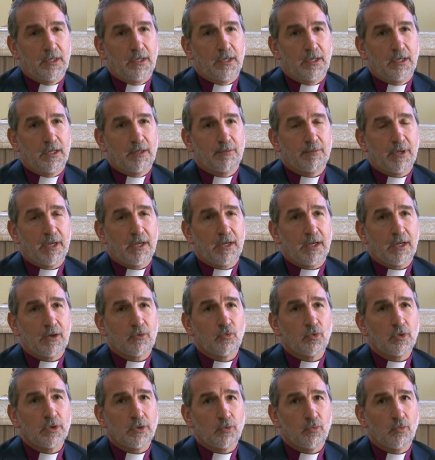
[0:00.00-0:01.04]
I
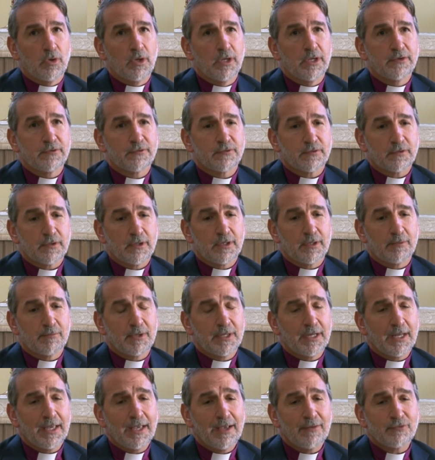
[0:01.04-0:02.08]
really was,
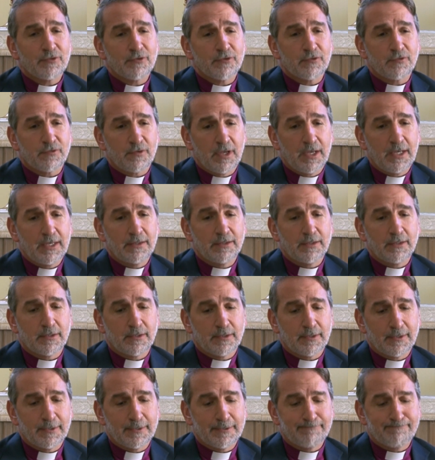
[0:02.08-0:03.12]
and I have to say
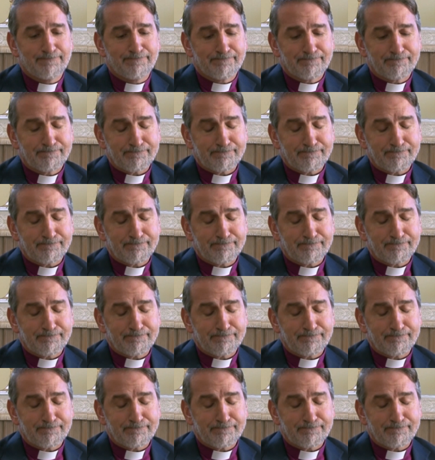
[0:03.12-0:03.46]
that